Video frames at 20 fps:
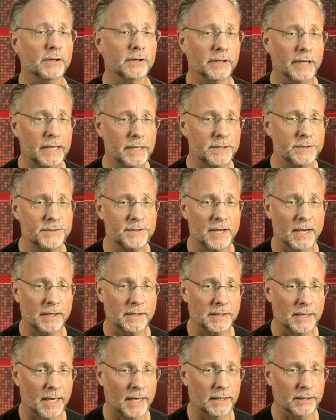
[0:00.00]
latest
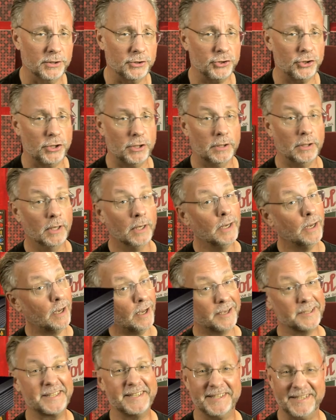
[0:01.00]
technology,
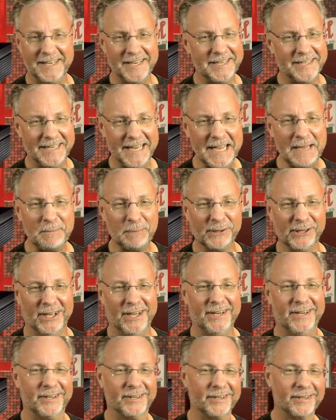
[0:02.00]
a CD
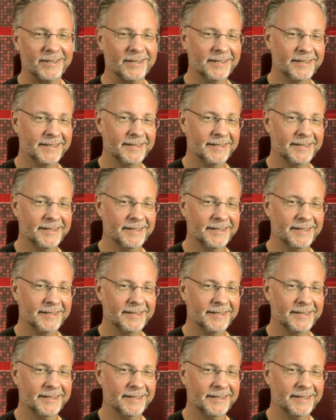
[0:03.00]
player.